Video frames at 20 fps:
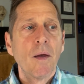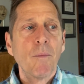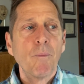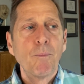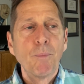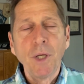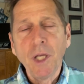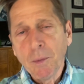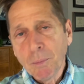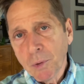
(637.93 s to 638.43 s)

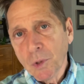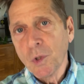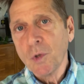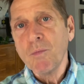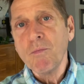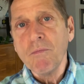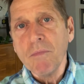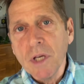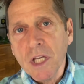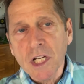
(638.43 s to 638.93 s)
People who
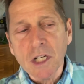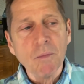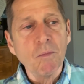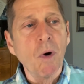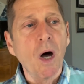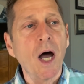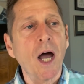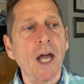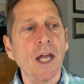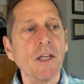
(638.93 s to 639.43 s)

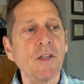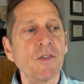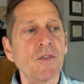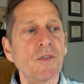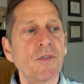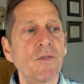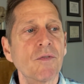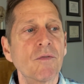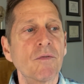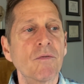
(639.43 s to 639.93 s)

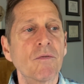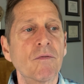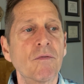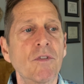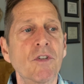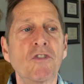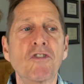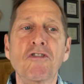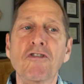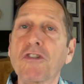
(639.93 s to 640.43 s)
minimize
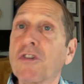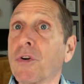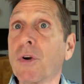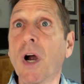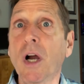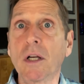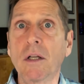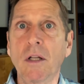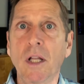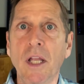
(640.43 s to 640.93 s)
the
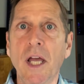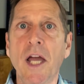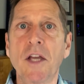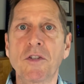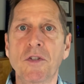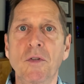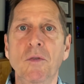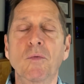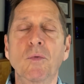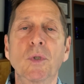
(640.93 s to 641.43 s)
struggle,
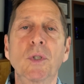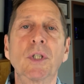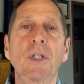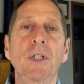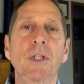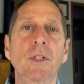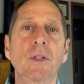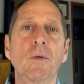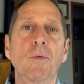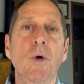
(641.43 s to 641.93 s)
as it
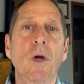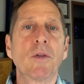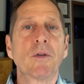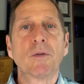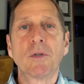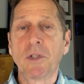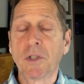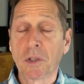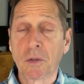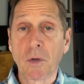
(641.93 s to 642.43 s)
were, whether
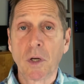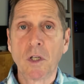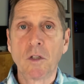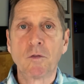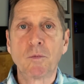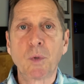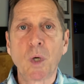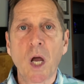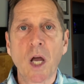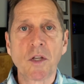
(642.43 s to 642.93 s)
in the
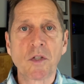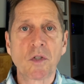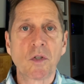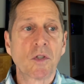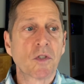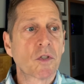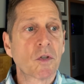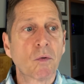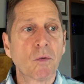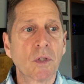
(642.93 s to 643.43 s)
creative
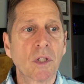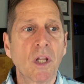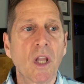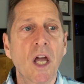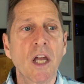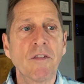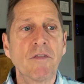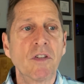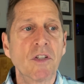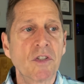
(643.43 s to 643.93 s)
process or with
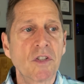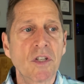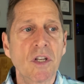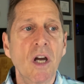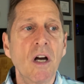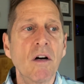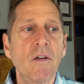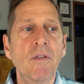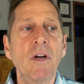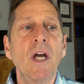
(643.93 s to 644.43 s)
life
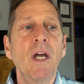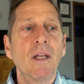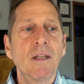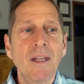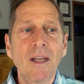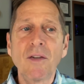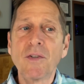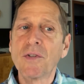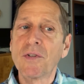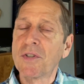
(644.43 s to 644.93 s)
itself,
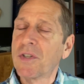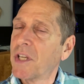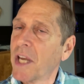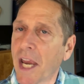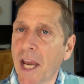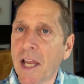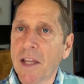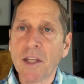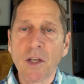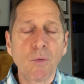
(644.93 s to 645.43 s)
they
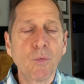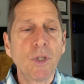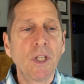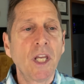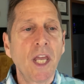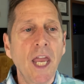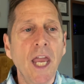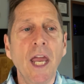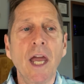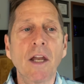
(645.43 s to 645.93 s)
understand that we
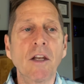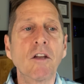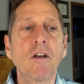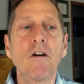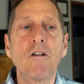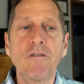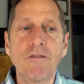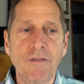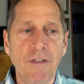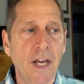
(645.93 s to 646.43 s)
can't
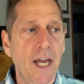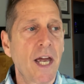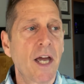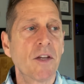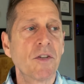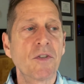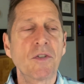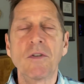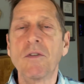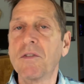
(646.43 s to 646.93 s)
go
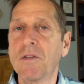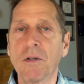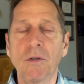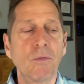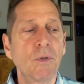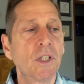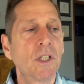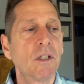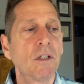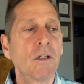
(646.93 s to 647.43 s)
fast until
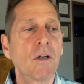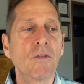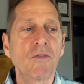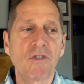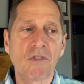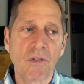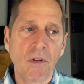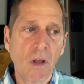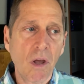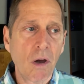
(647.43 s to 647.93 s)
we can go
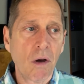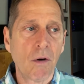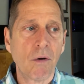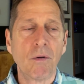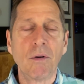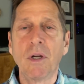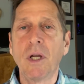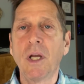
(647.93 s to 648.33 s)
slow.